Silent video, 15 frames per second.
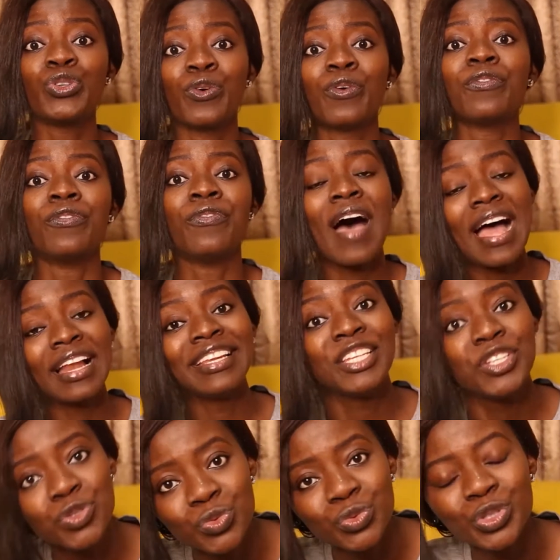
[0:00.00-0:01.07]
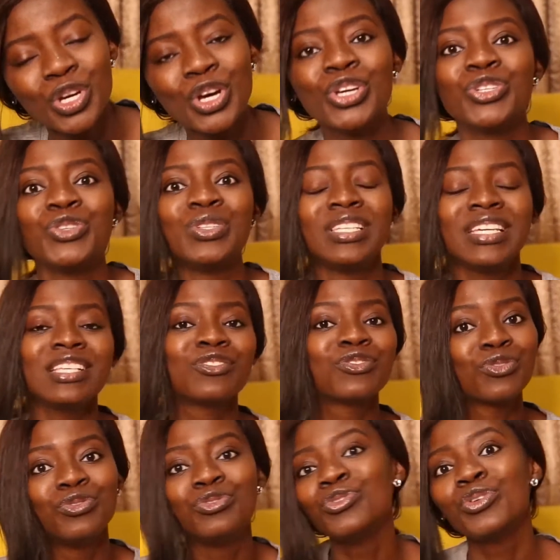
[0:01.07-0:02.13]
your value. You need
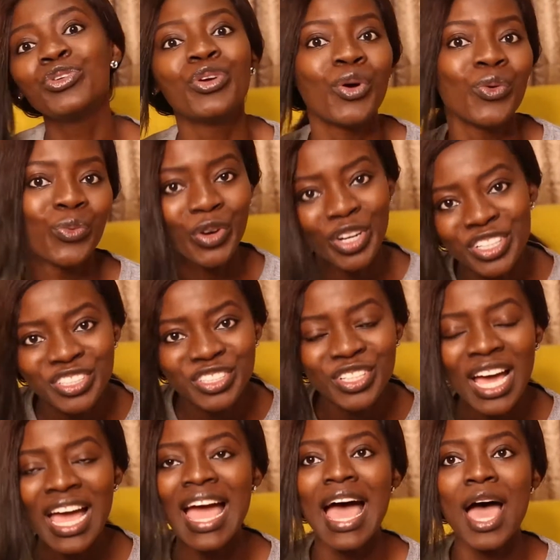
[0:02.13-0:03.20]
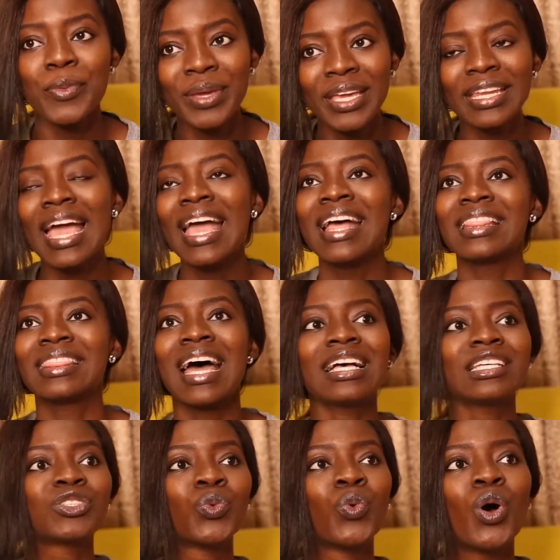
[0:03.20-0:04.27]
to know your worth. I mean,
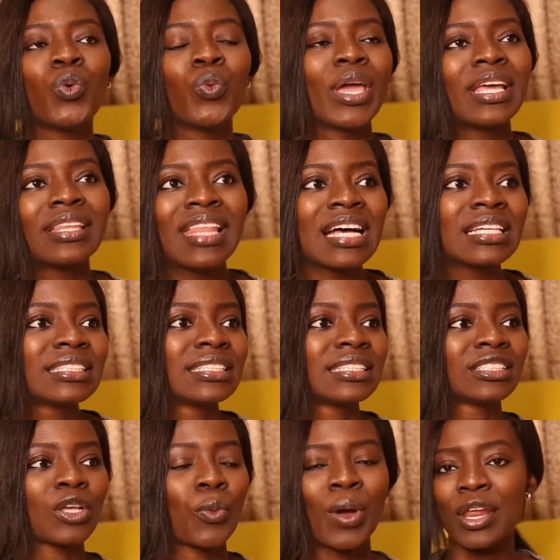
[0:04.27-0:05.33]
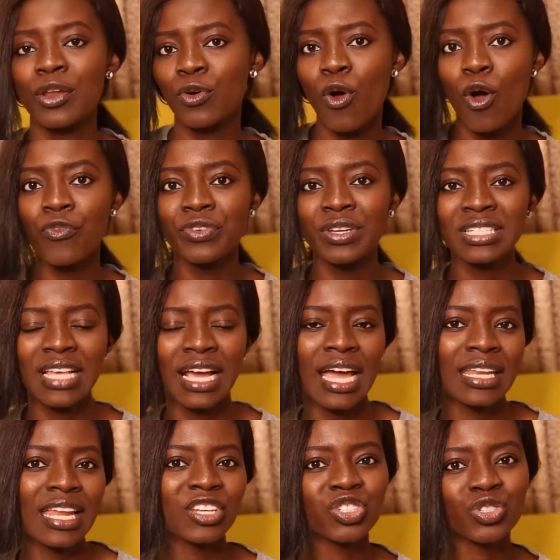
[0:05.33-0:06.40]
that's one way, that's some kind of confidence that
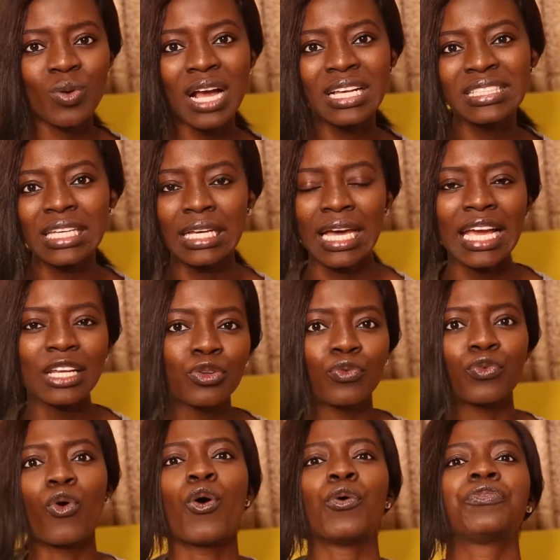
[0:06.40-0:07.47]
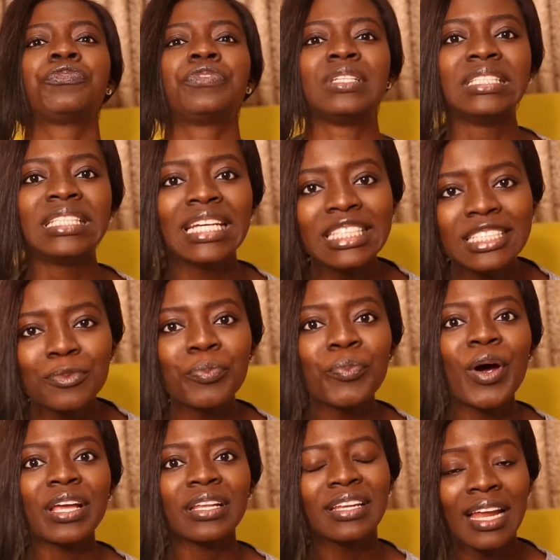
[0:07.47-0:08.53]
can attract the kind of confident
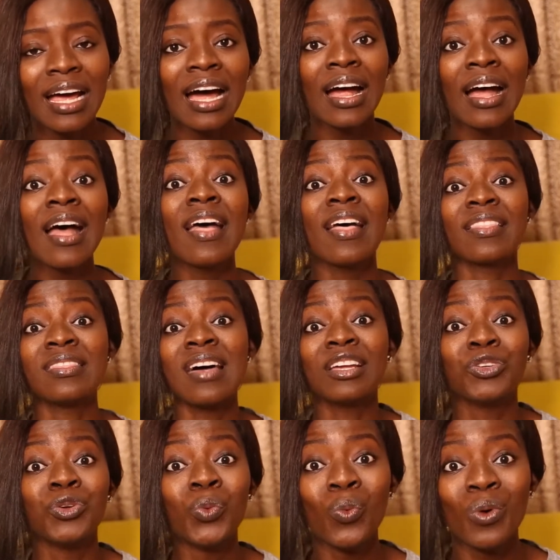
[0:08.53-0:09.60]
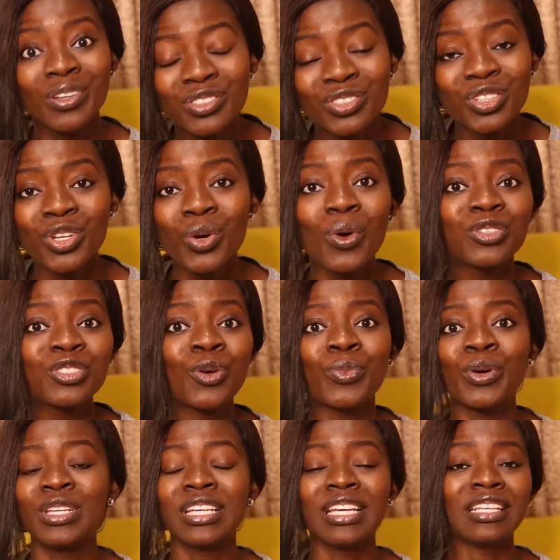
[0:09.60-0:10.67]
partner that you want. You don't want
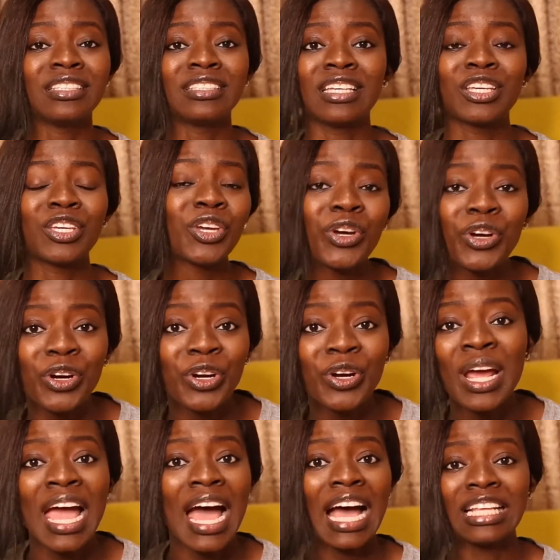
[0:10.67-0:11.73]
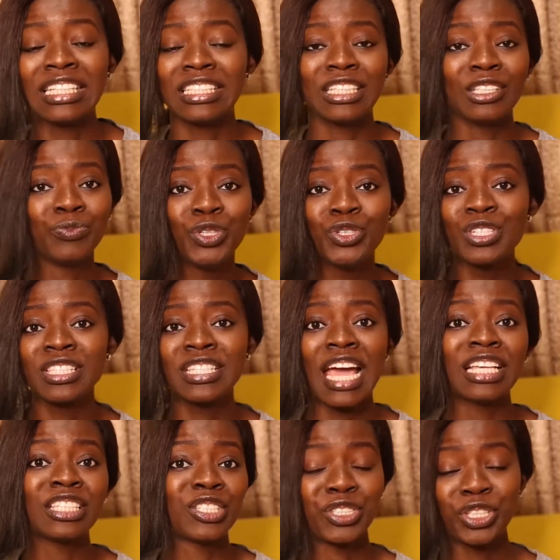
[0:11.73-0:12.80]
somebody insecure and using their
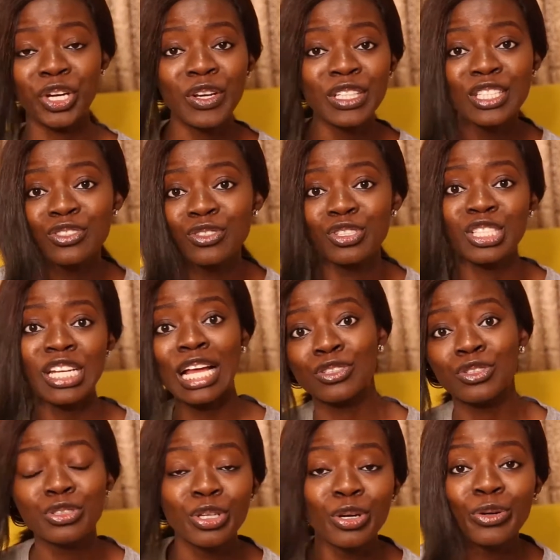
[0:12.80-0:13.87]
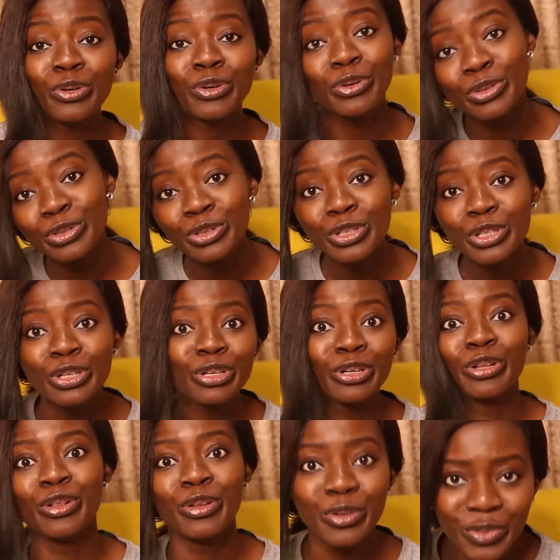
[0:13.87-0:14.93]
insecurity to shadow your own
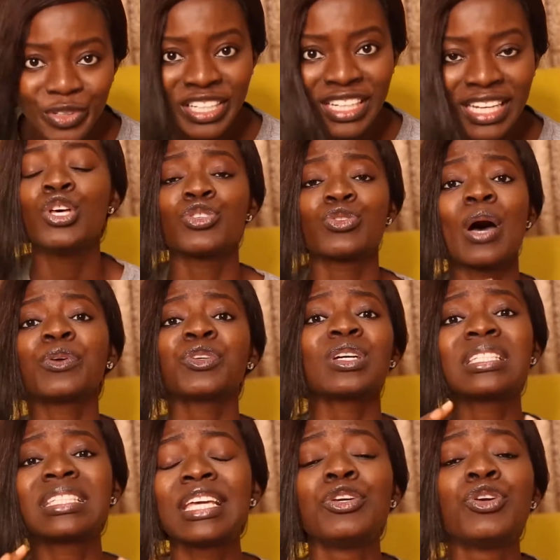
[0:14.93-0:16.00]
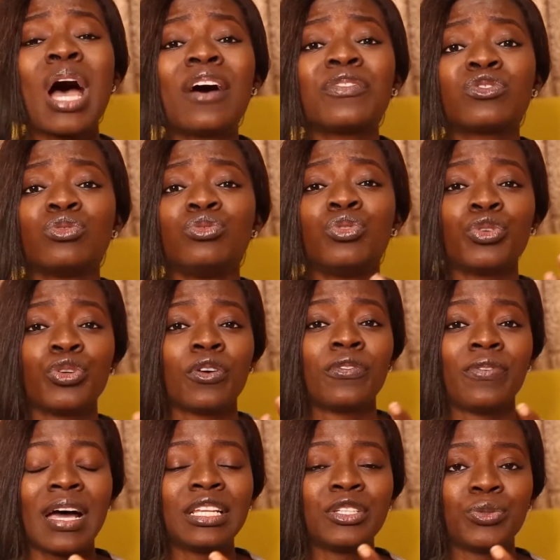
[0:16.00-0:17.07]
glory. So I was just saying, you have to know your
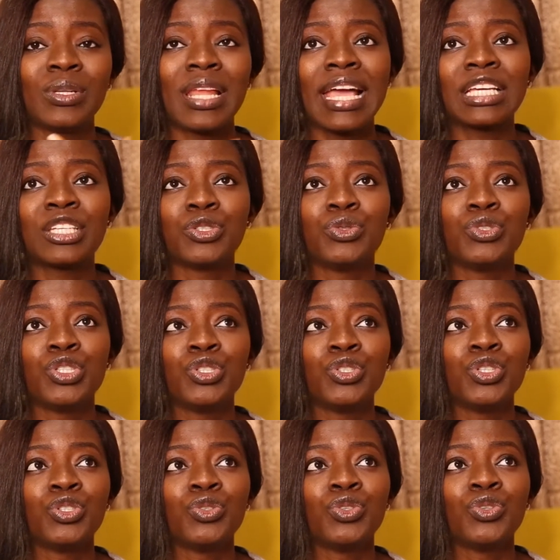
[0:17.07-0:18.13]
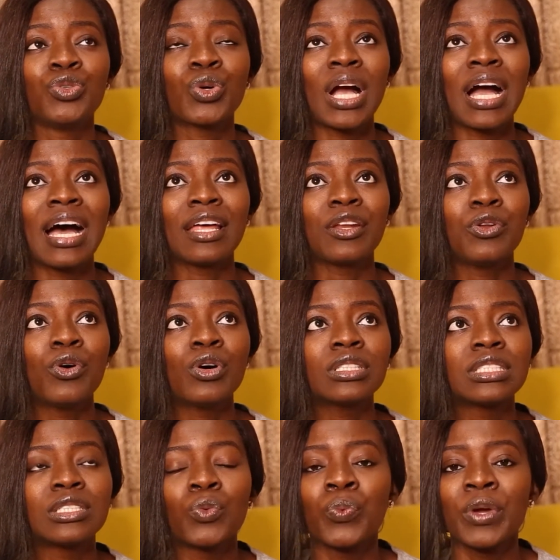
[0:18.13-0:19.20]
value. Like you
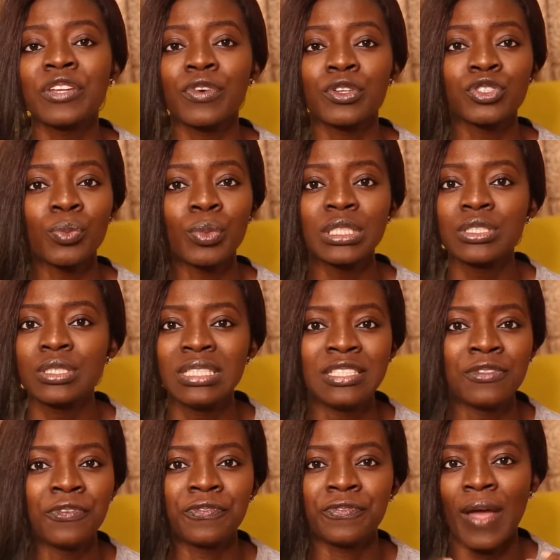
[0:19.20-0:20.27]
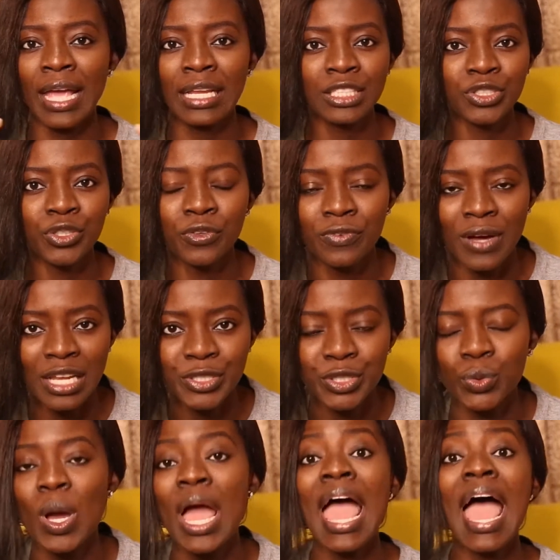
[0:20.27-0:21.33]
cannot wait for somebody to define your value.